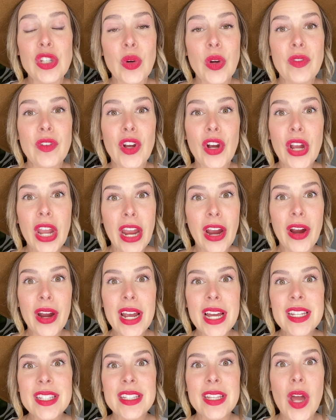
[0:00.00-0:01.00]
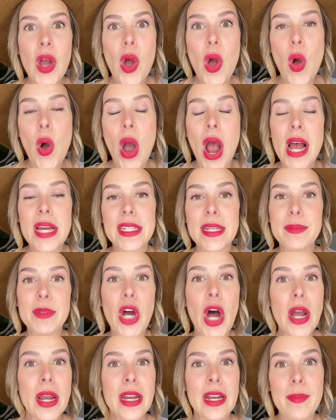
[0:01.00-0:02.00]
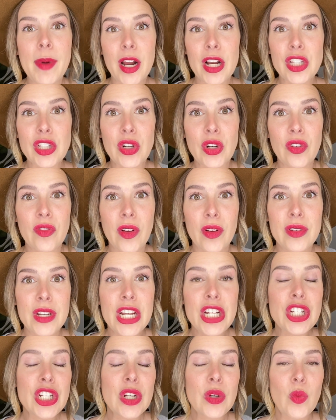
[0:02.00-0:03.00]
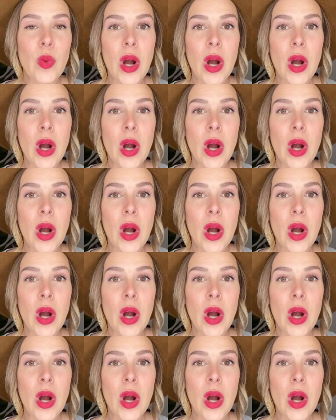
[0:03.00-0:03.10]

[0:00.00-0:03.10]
So if you're curious, as I'm talking about a certain foundation,